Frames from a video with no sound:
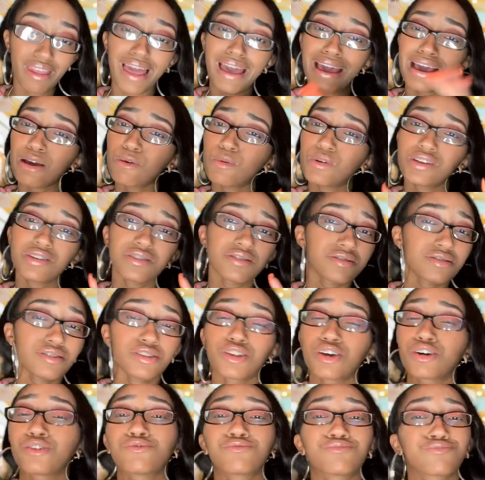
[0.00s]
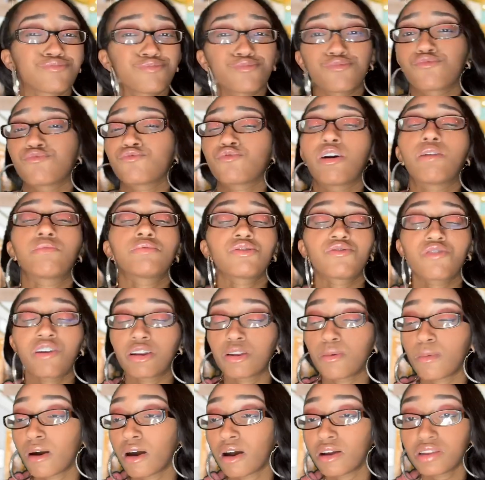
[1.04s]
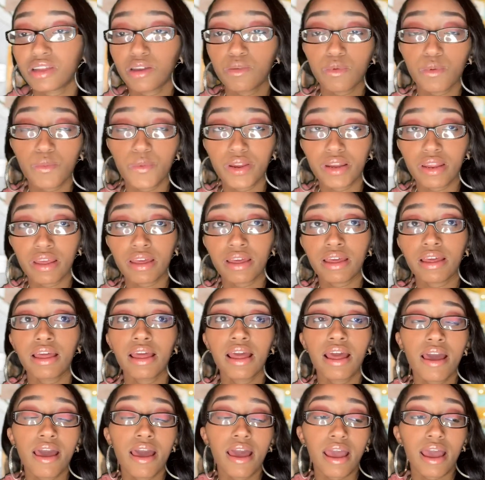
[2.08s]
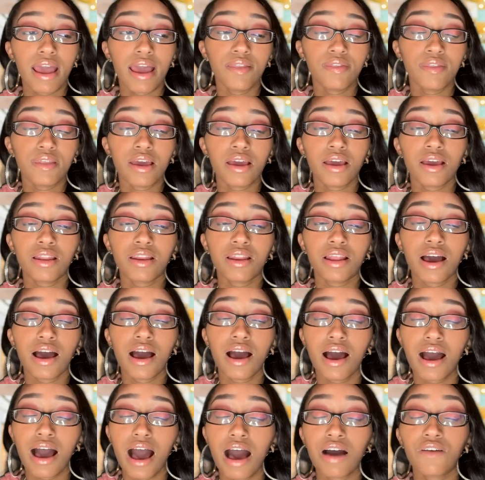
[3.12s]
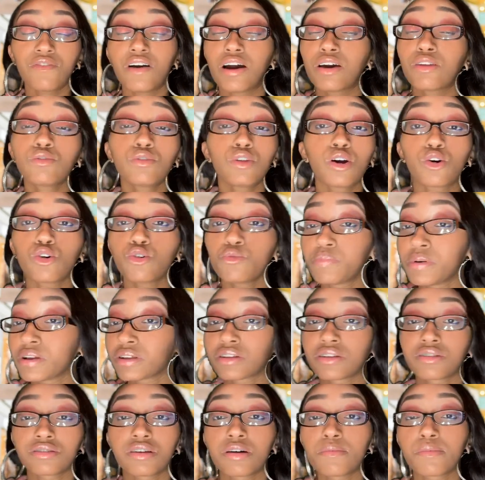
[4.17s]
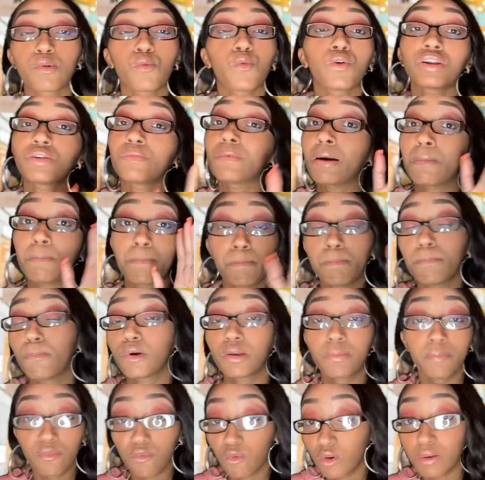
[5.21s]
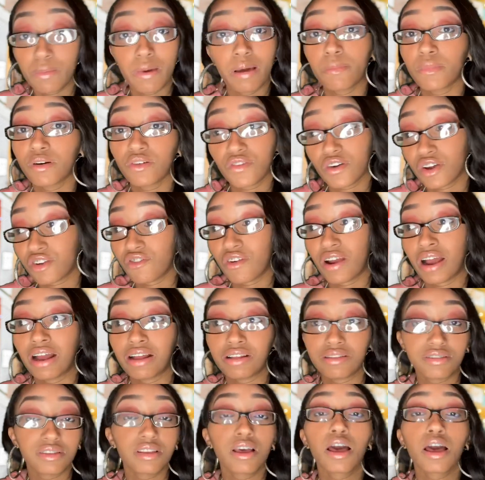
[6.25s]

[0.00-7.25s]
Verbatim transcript: and we just, you know, roamed around the mall, did what we did. And then I, I don't know who picked us up, but one of my one, one of my motherfucking rides